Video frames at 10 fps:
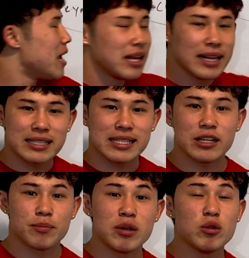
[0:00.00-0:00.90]
like I said,
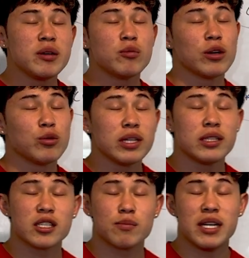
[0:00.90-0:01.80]
it really
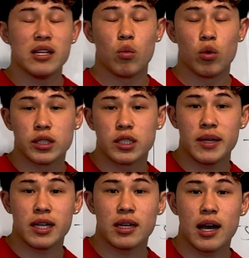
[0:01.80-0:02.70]
does mean the world to
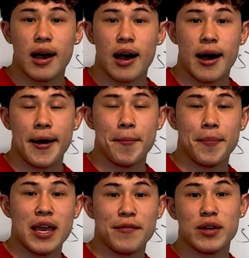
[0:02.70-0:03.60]
me,
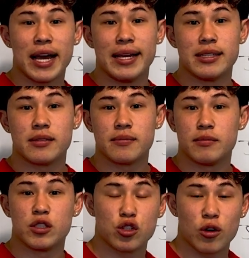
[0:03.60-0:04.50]
if you guys
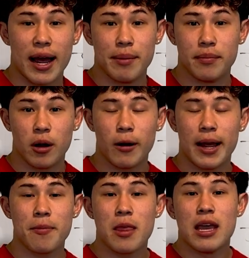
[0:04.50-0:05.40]
subscribe, all right?